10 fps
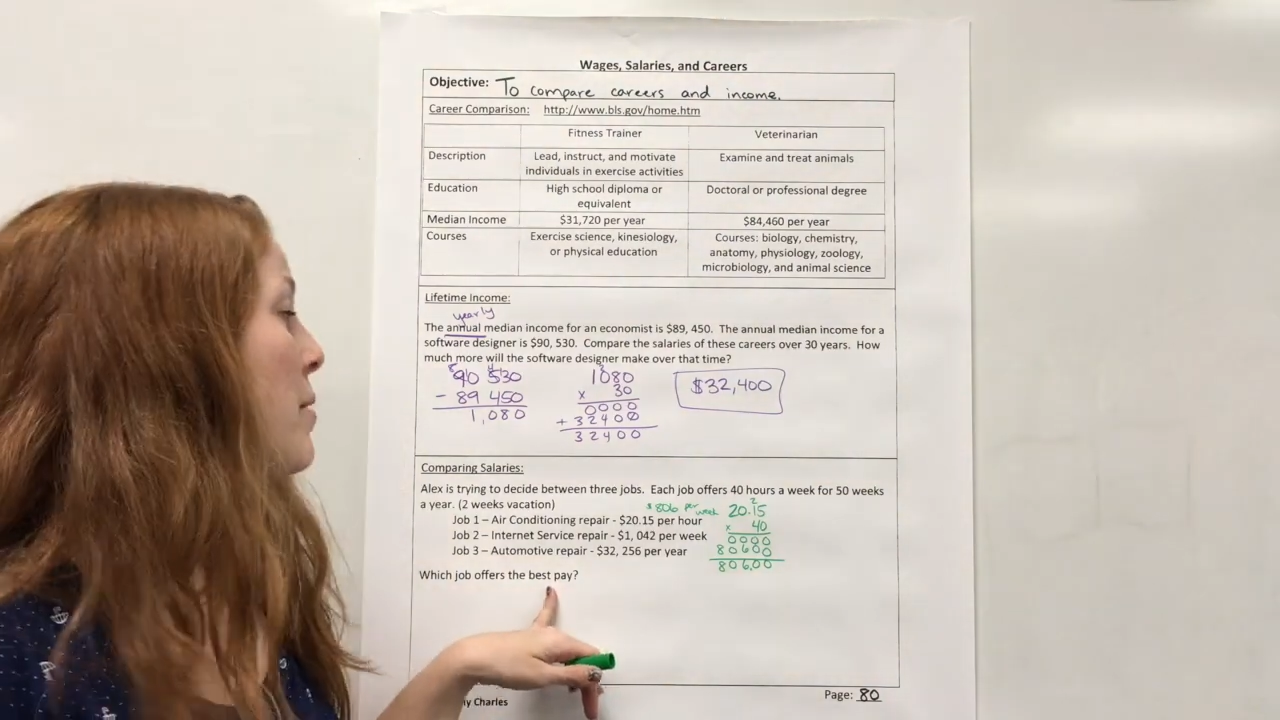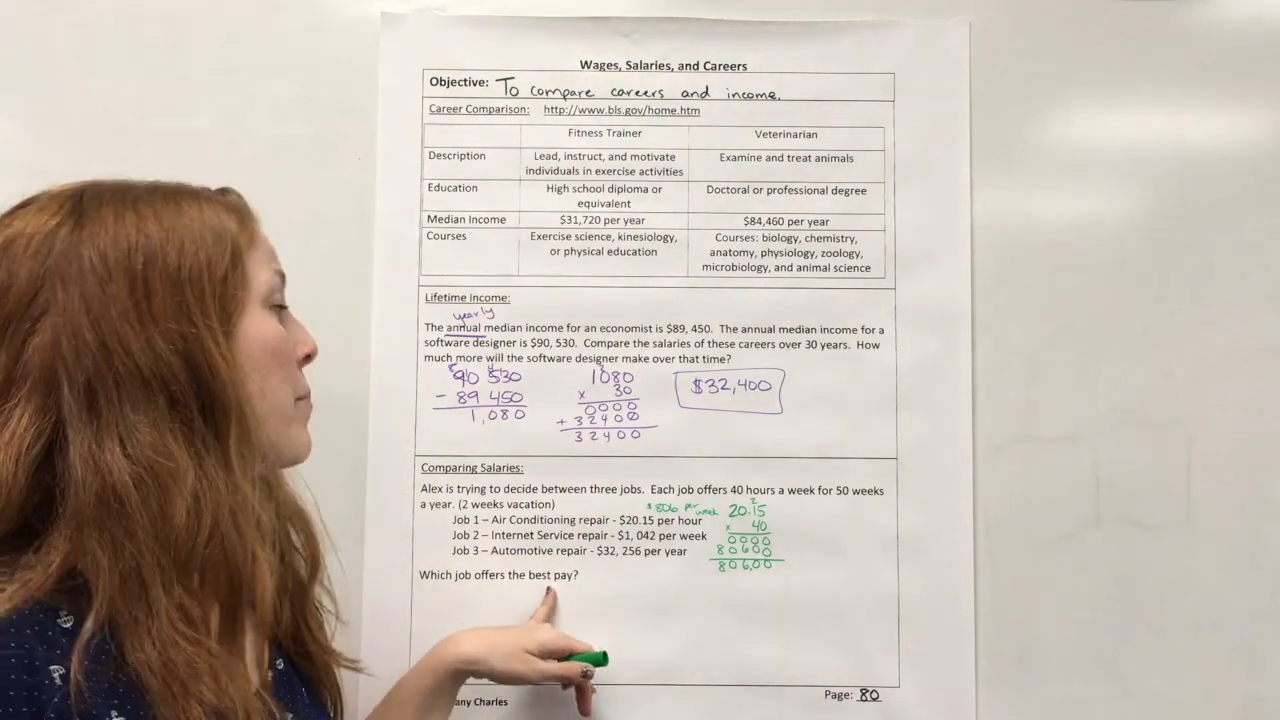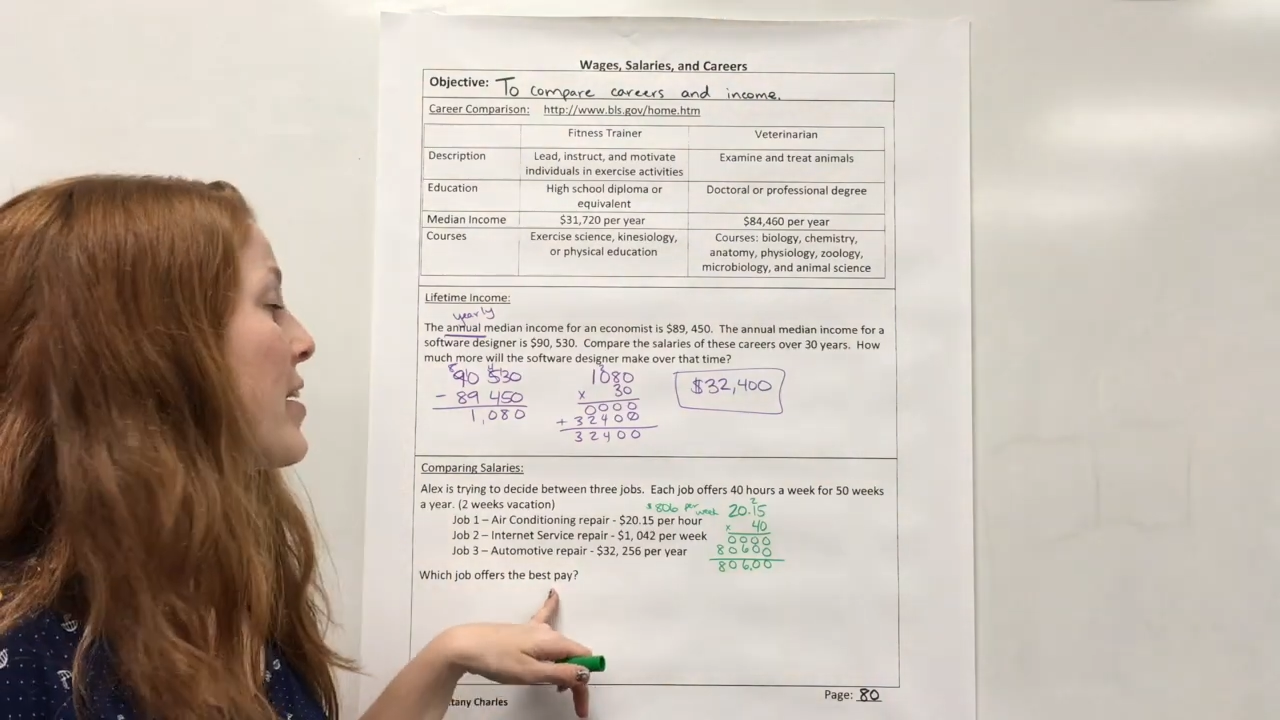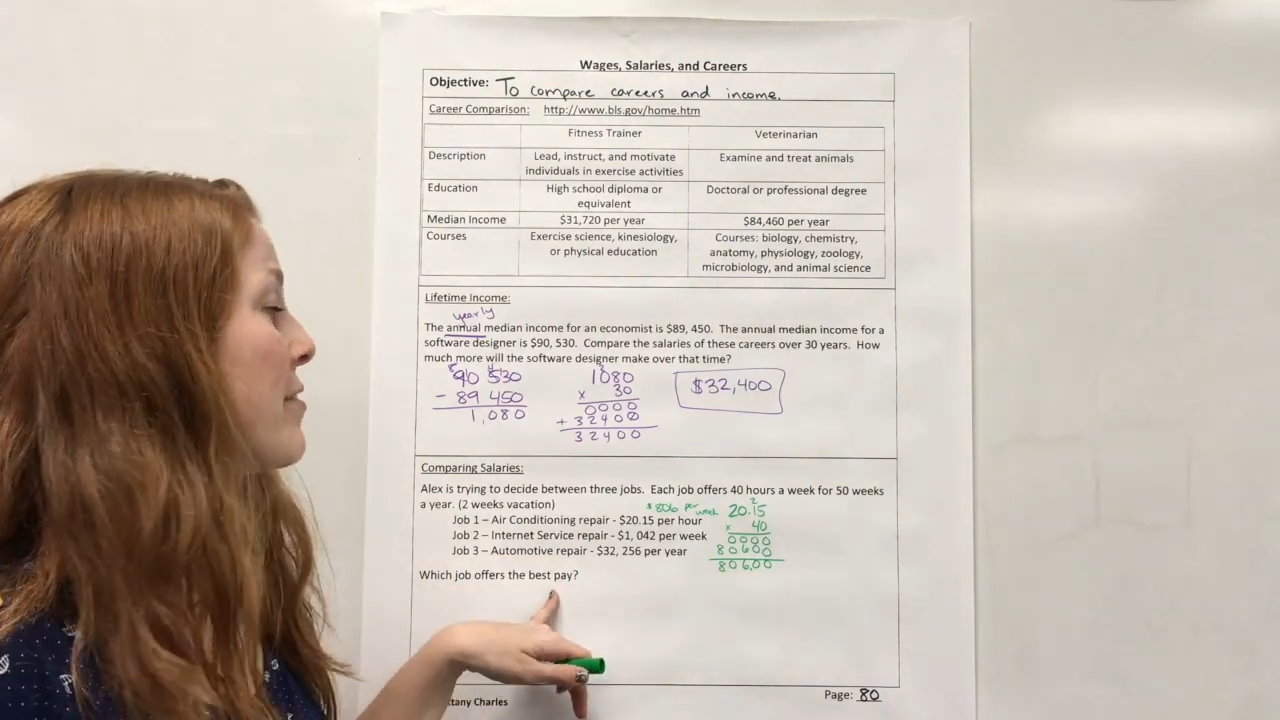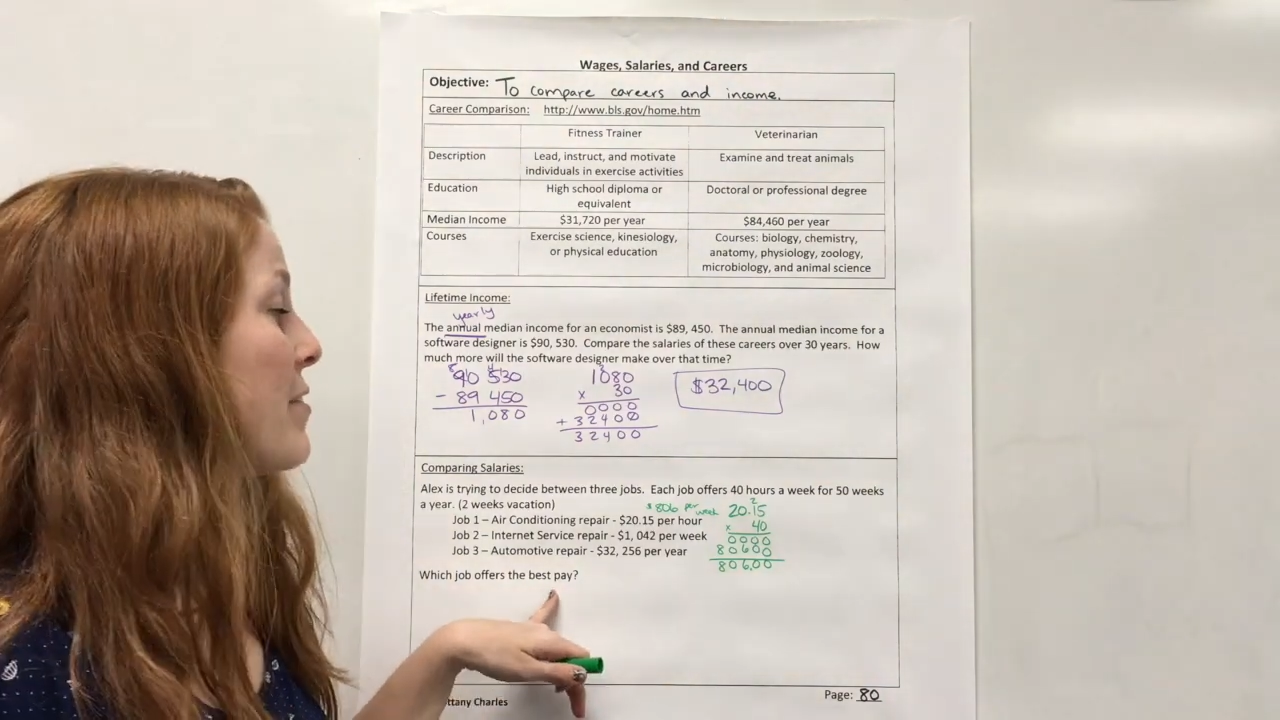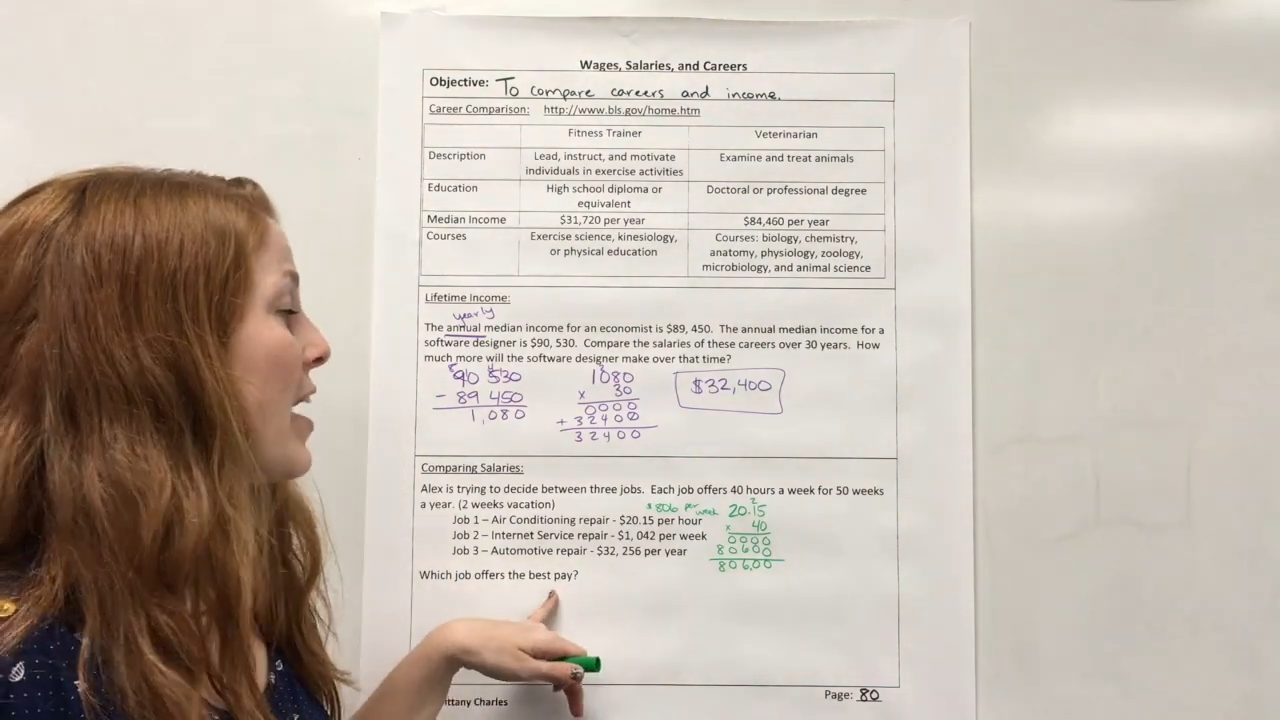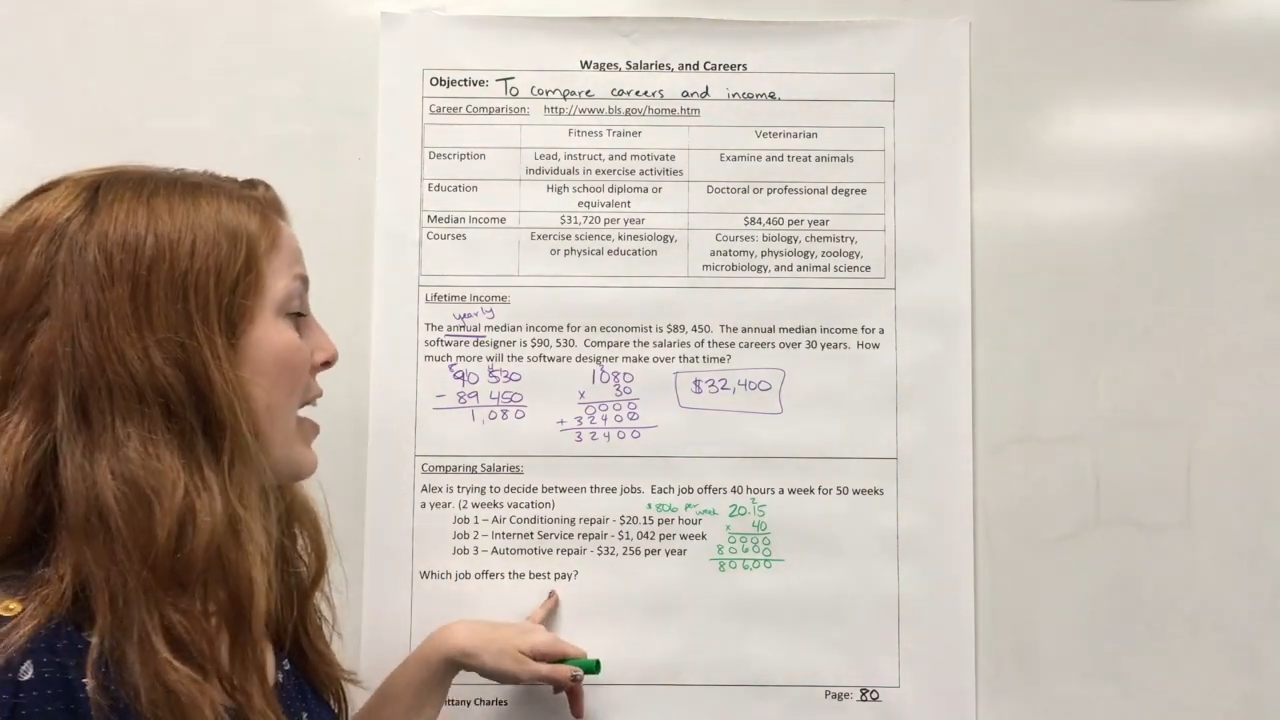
But if